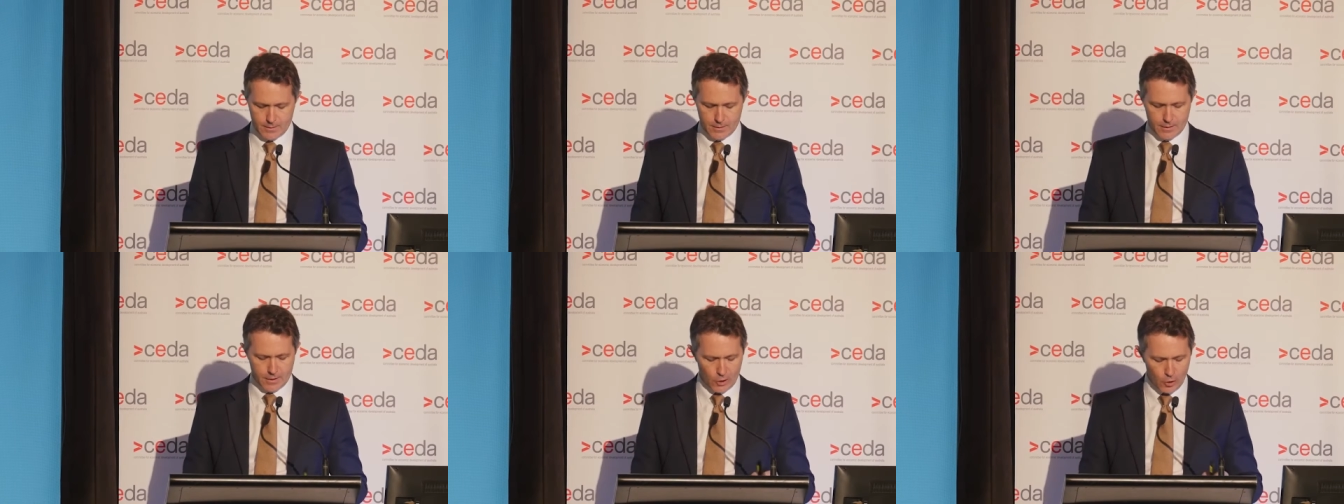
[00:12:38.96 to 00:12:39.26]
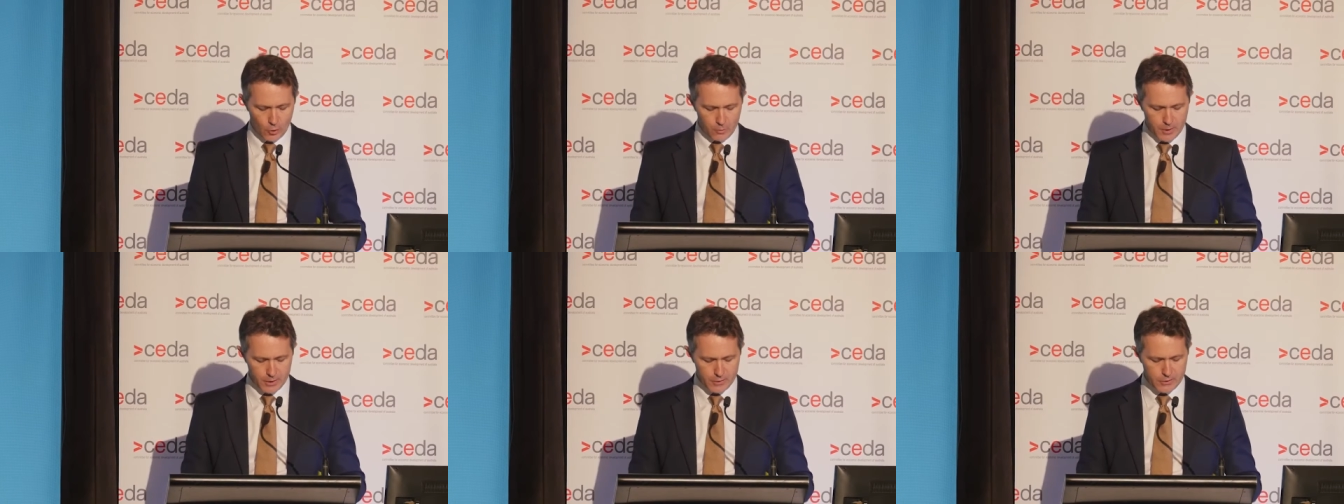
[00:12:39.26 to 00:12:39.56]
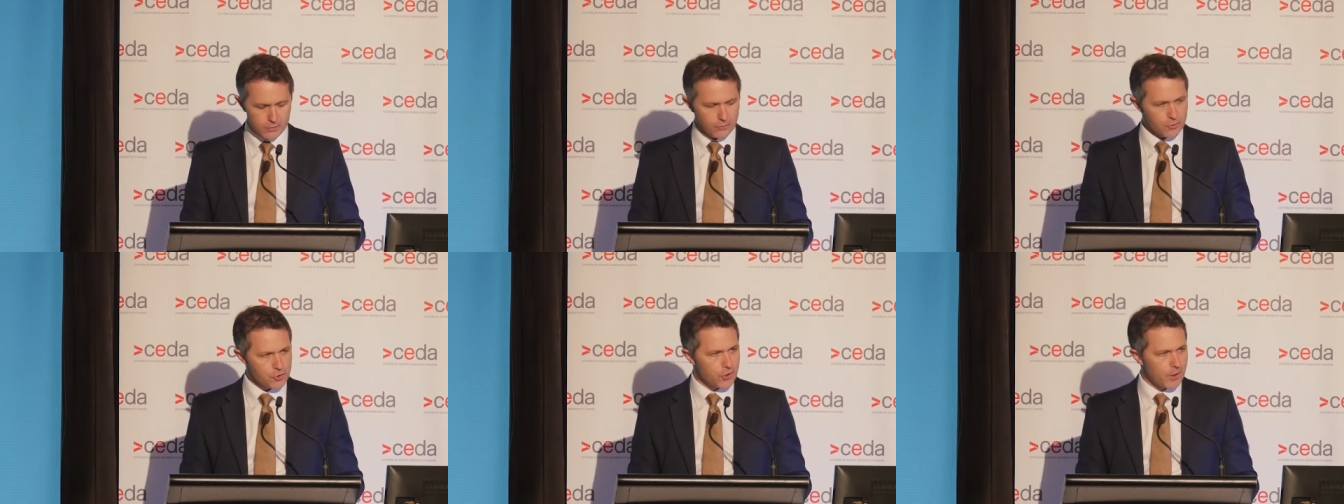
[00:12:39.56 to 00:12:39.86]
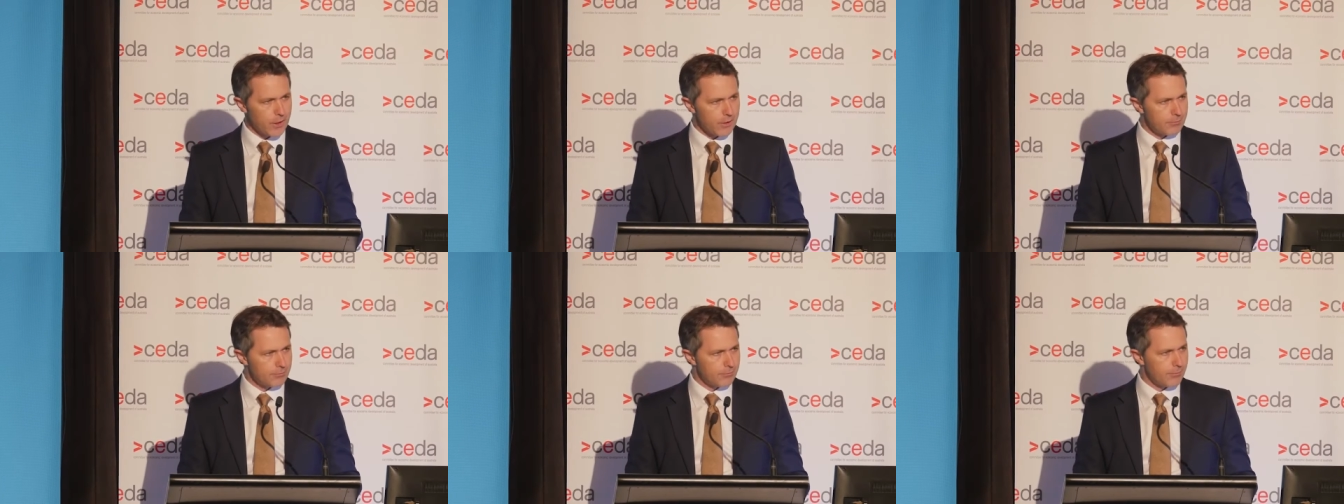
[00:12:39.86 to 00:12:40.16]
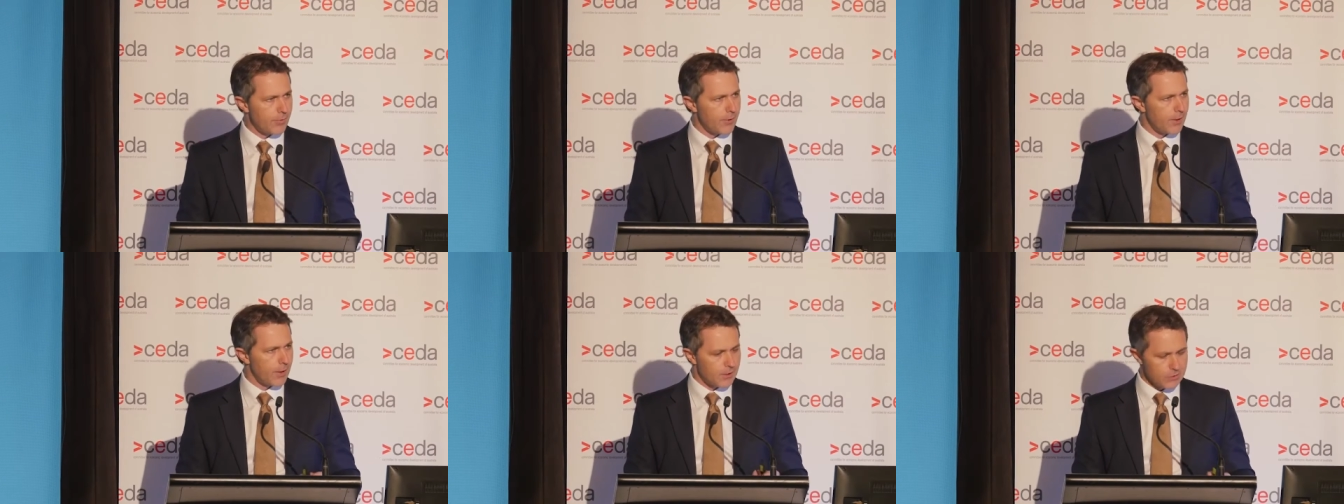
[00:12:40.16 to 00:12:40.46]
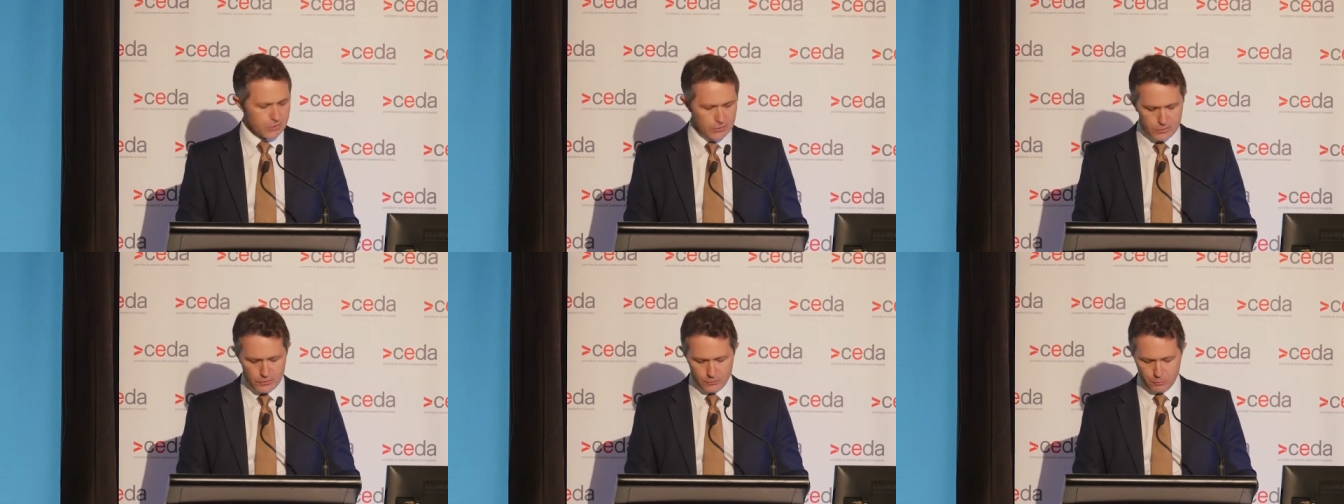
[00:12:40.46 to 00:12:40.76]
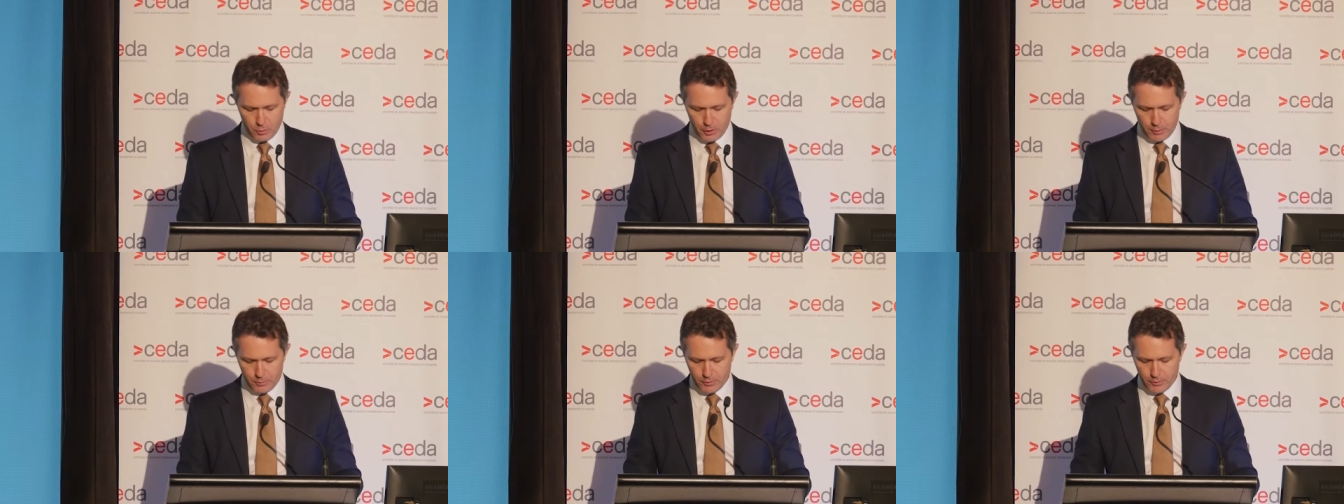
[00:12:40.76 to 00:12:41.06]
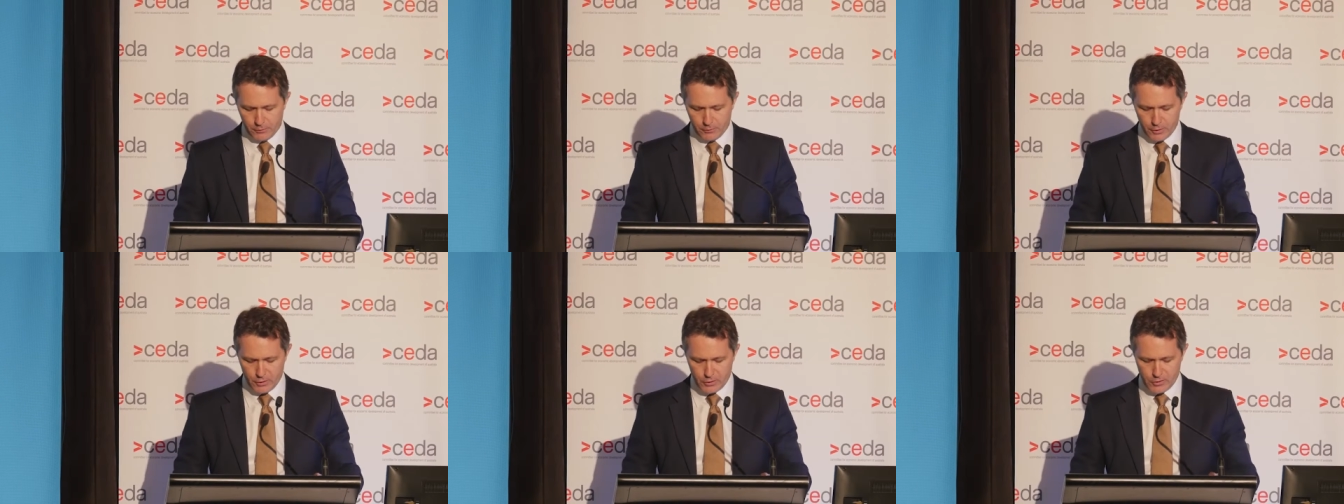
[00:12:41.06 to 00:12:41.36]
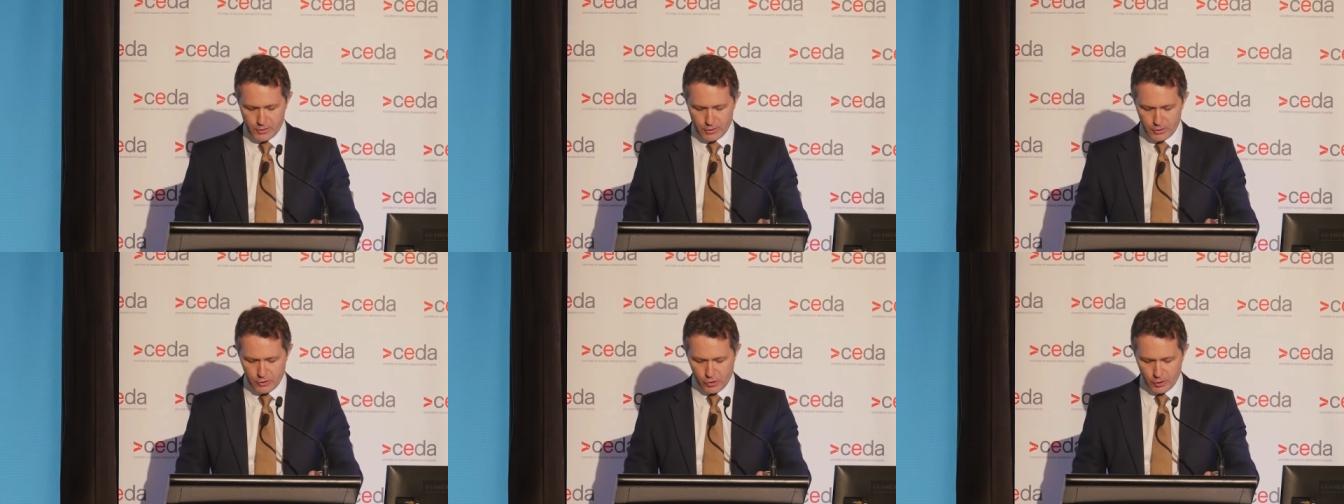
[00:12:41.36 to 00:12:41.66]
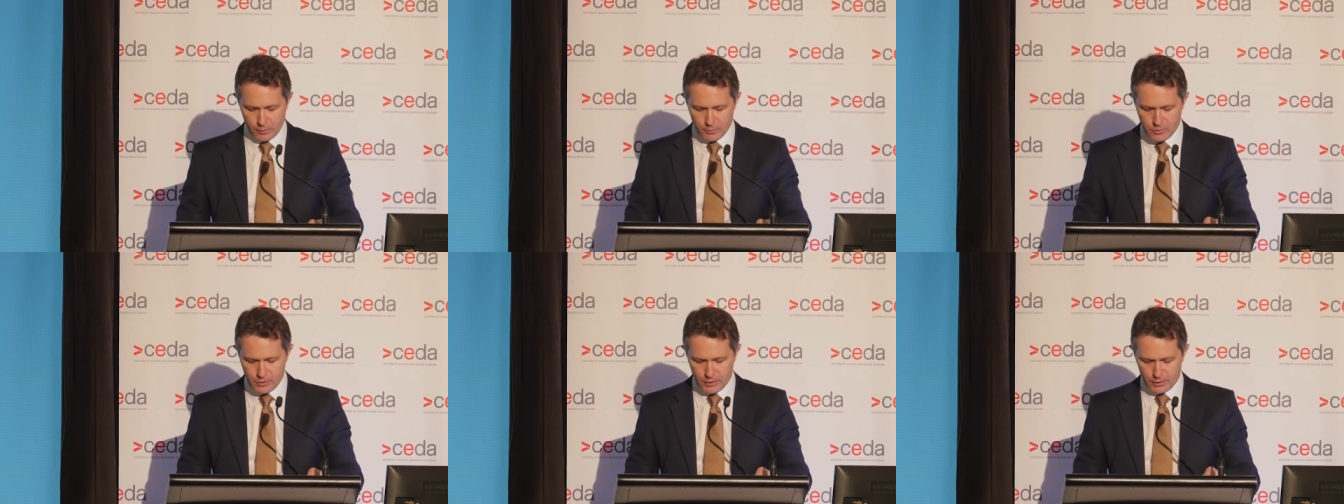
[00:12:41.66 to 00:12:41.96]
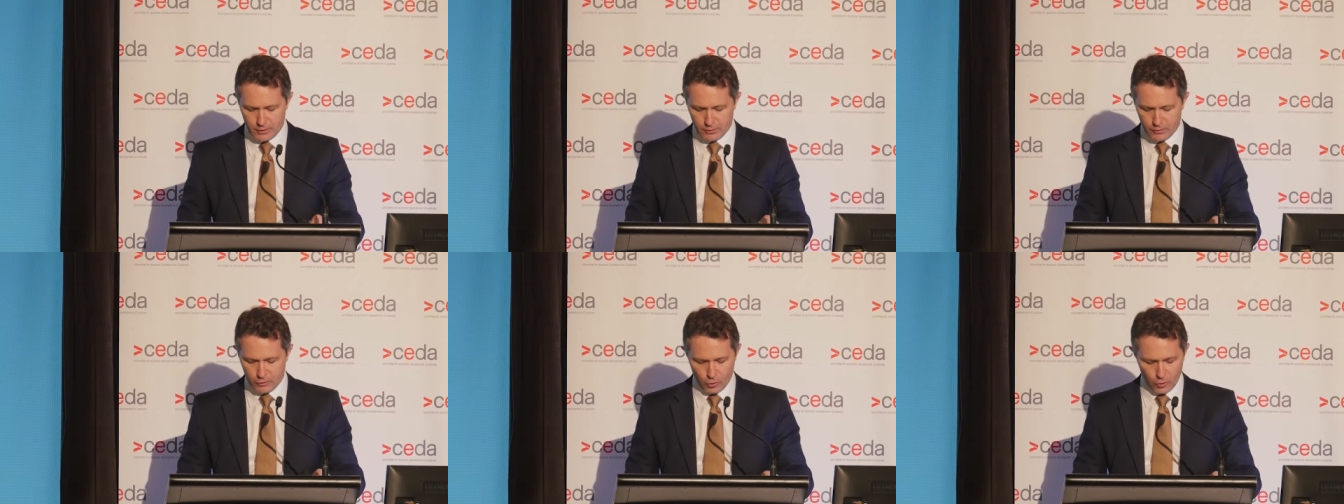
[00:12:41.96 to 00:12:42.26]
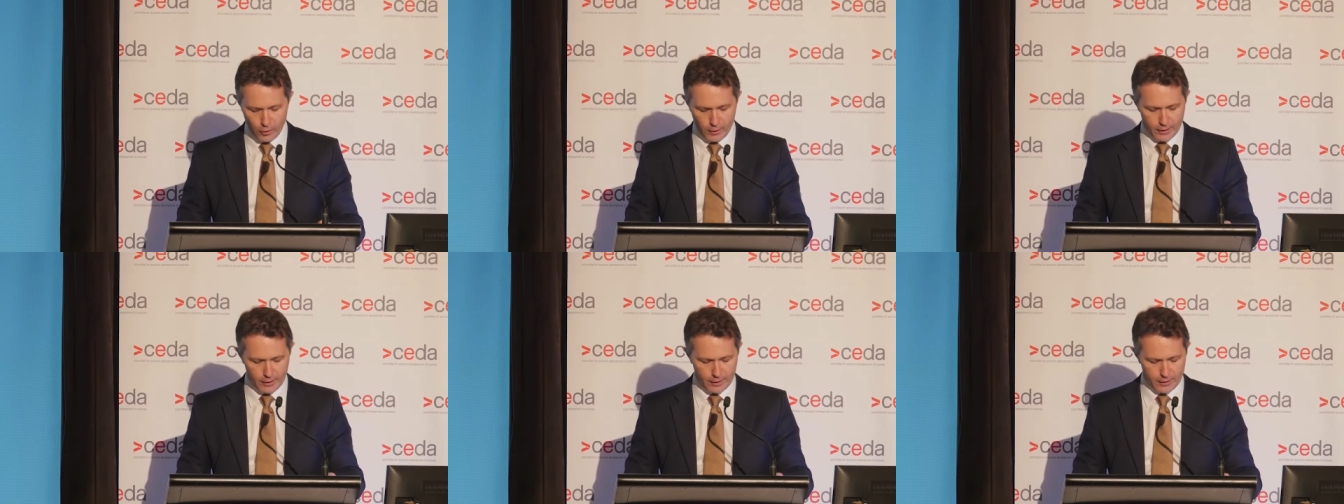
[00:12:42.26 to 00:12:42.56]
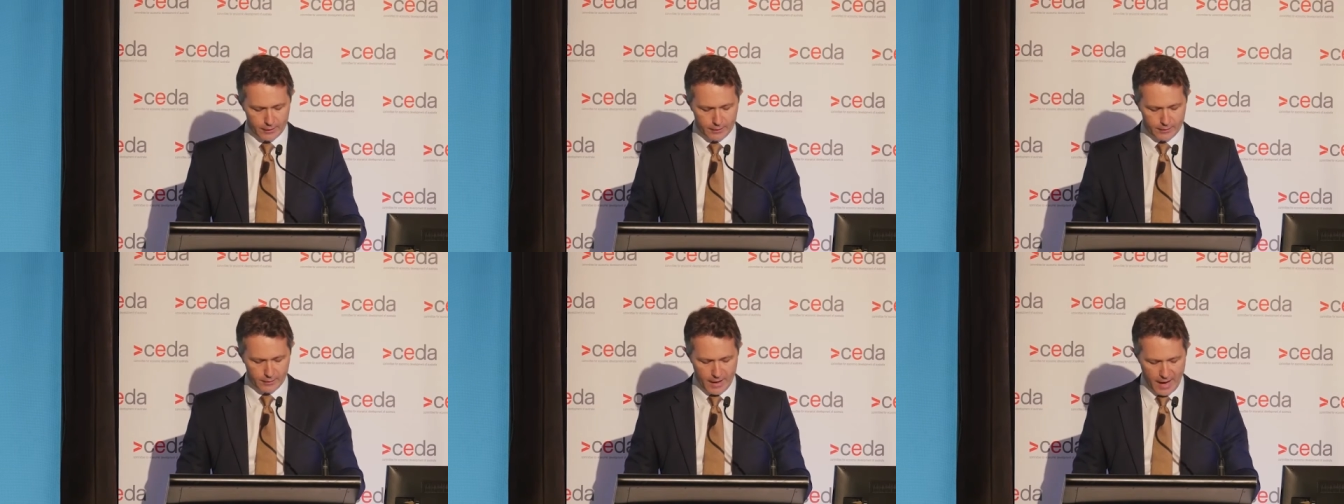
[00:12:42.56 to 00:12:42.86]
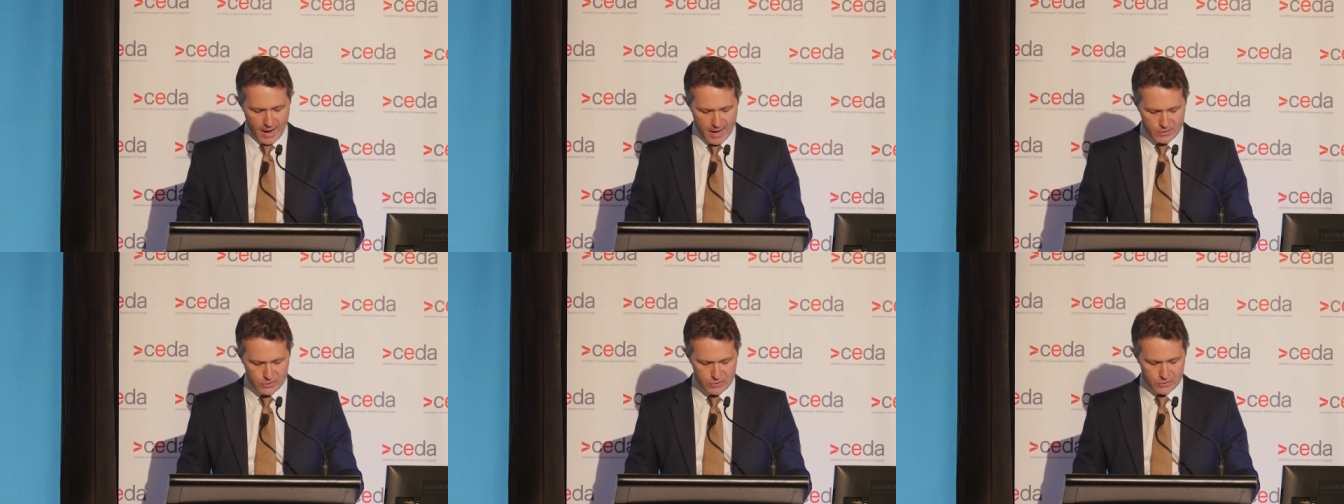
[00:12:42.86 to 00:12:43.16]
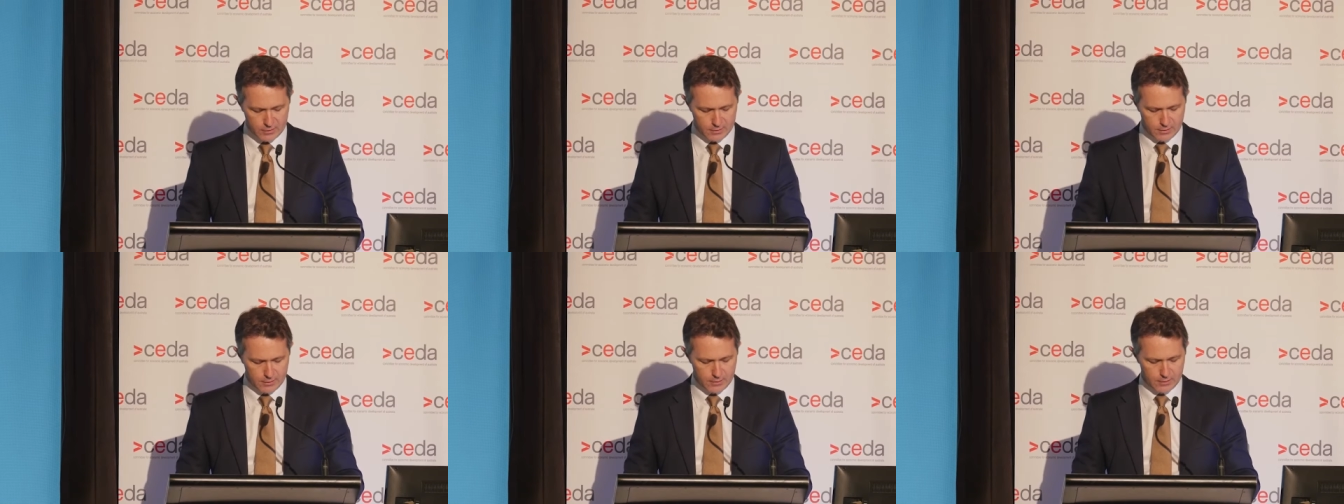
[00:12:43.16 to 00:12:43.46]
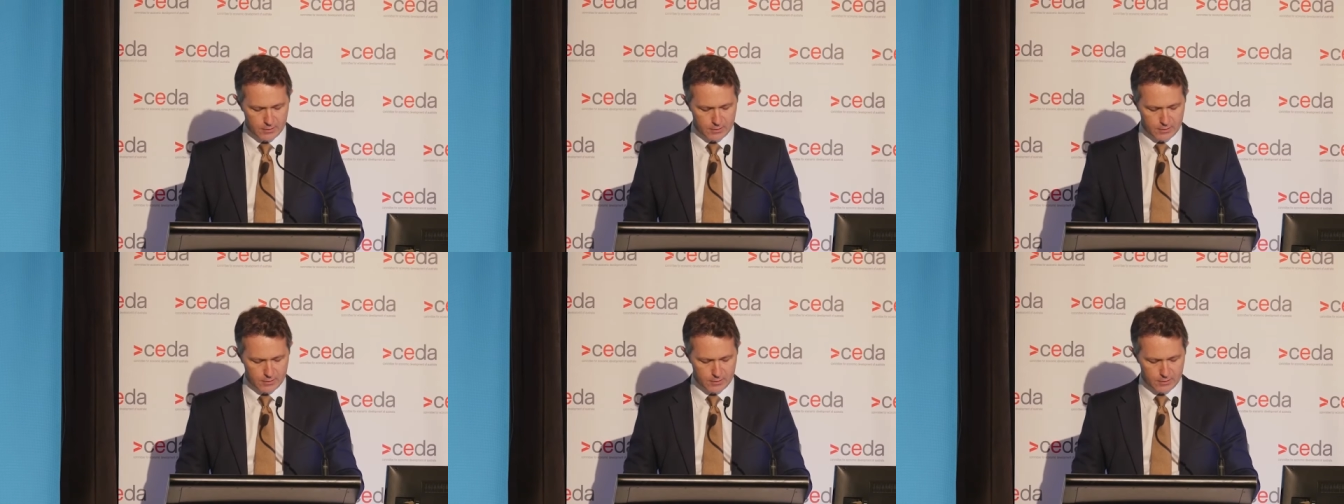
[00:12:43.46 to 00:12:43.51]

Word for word: Coal mines have shut, thousands of people have lost their jobs in oil and gas,